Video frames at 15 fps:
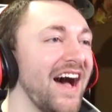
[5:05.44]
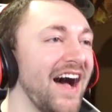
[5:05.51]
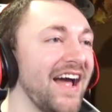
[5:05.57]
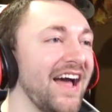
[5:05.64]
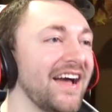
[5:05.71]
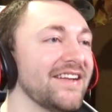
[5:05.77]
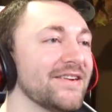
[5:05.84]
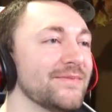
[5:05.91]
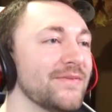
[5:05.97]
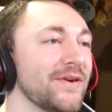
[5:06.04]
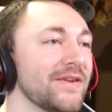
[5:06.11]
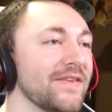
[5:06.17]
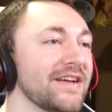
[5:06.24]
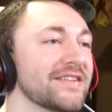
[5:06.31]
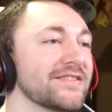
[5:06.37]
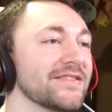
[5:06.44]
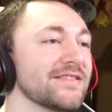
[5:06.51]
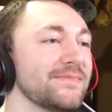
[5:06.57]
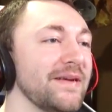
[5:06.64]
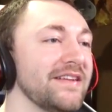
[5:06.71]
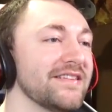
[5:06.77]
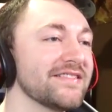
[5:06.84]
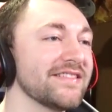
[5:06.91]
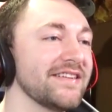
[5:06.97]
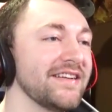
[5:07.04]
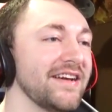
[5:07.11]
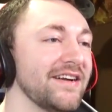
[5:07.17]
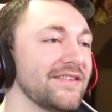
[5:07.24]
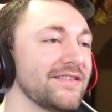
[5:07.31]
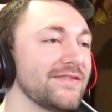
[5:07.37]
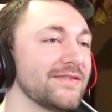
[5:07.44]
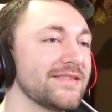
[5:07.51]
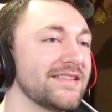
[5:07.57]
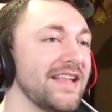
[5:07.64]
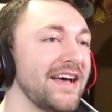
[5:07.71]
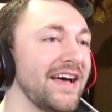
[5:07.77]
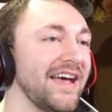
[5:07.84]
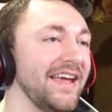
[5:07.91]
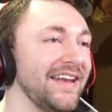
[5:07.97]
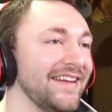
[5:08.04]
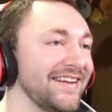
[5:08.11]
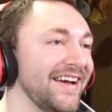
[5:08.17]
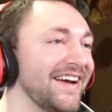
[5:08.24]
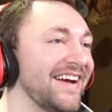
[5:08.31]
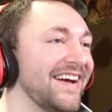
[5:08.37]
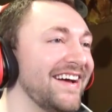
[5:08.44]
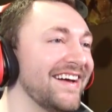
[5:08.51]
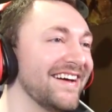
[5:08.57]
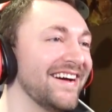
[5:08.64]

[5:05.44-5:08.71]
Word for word: I do motivational speeches on how to slide. I didn't